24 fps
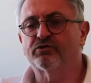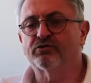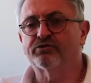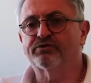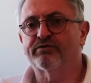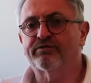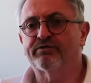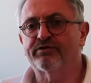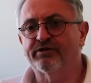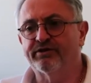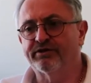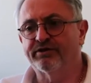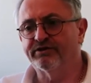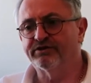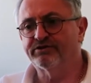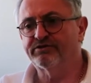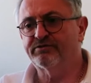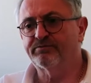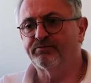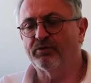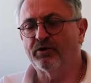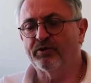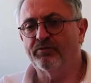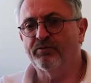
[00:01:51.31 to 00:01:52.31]
of things
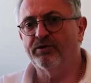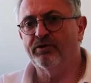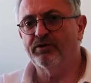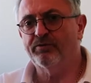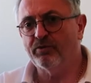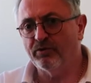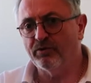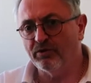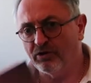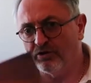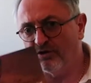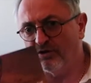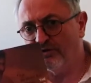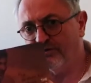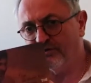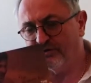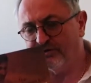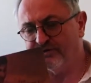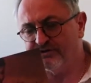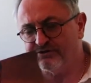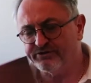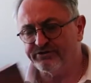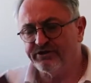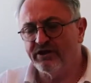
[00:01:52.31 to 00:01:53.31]
by people like
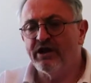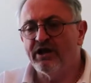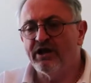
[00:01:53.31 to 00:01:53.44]
this,